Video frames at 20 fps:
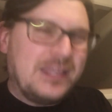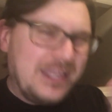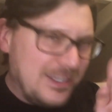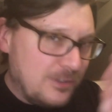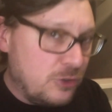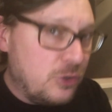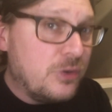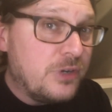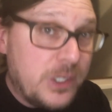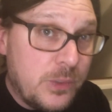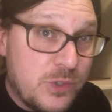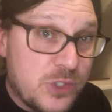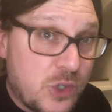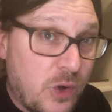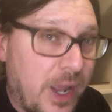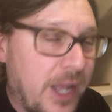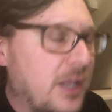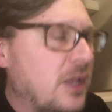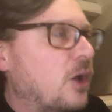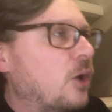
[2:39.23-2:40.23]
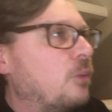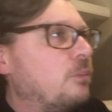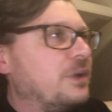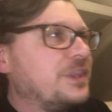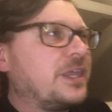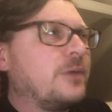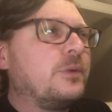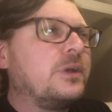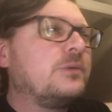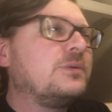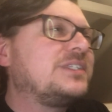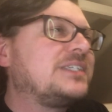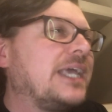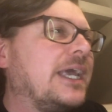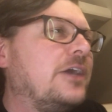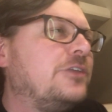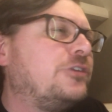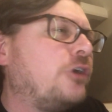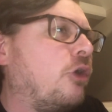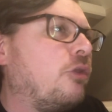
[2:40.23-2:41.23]
Nudity was great. But then when it would say
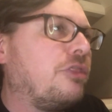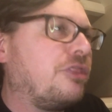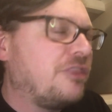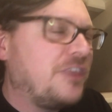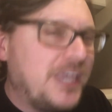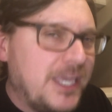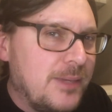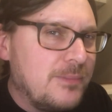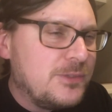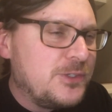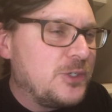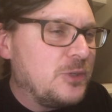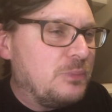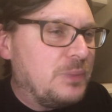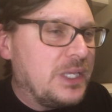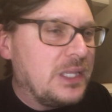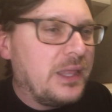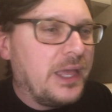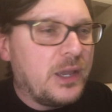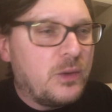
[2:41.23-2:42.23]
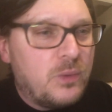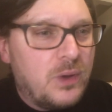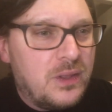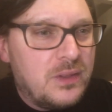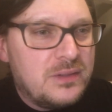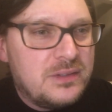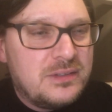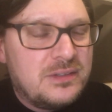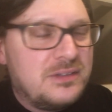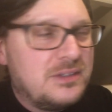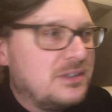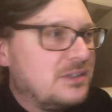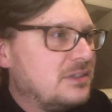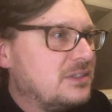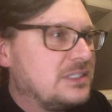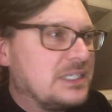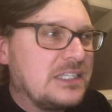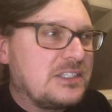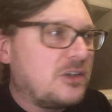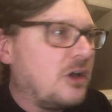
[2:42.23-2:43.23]
adult themes, you'd be like, well,
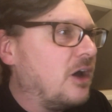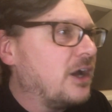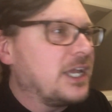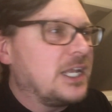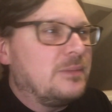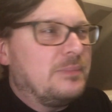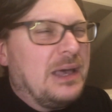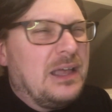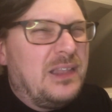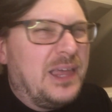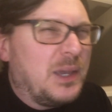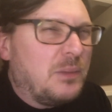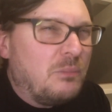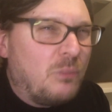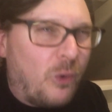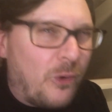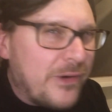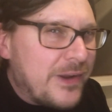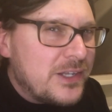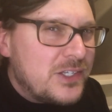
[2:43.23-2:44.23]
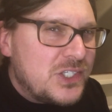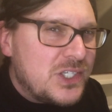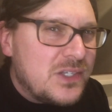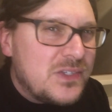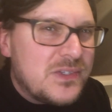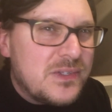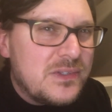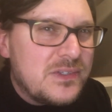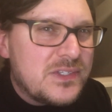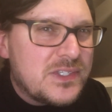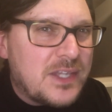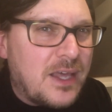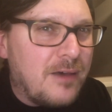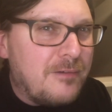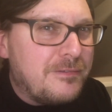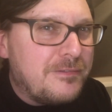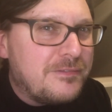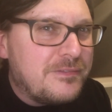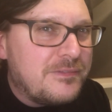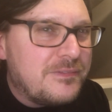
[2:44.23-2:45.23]
is that talking about like mortgages and
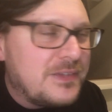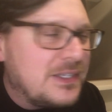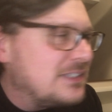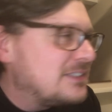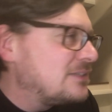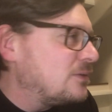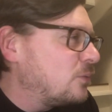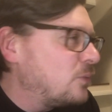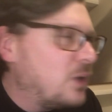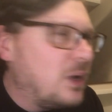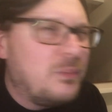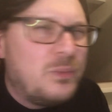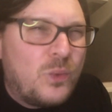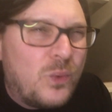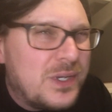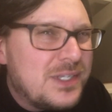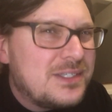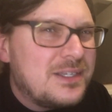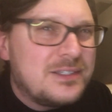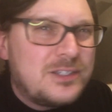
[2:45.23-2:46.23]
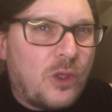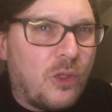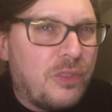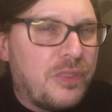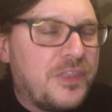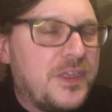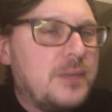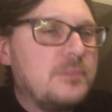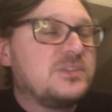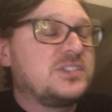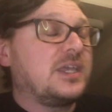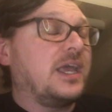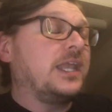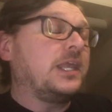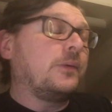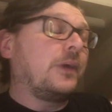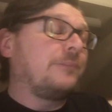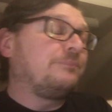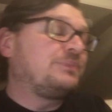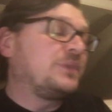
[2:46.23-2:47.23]
stuff? What is adult themes?
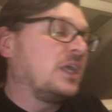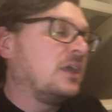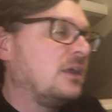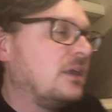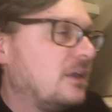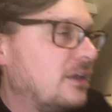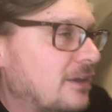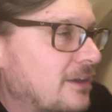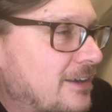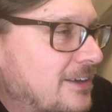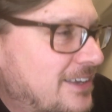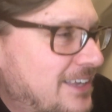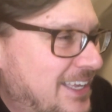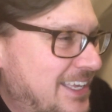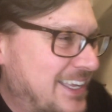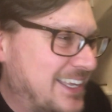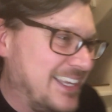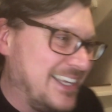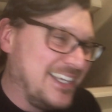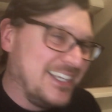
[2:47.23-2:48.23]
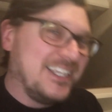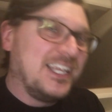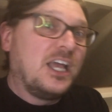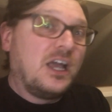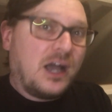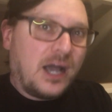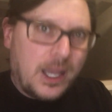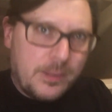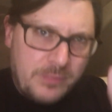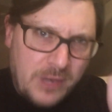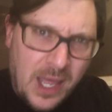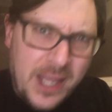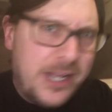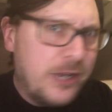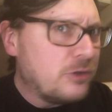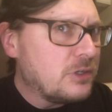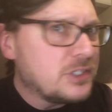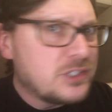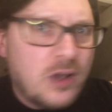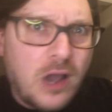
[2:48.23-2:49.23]
Anyway, I'm not
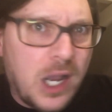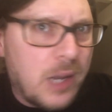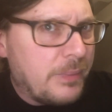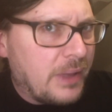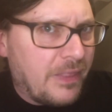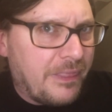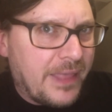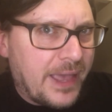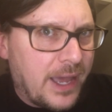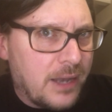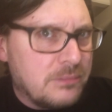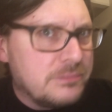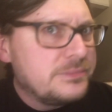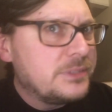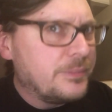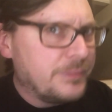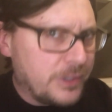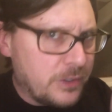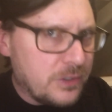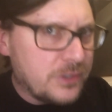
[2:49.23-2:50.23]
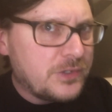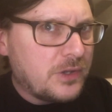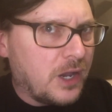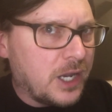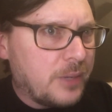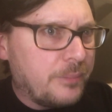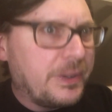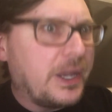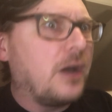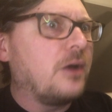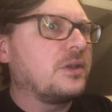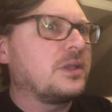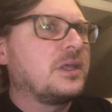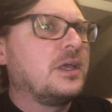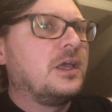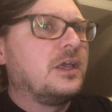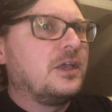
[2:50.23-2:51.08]
here to talk about that. I'm here to talk about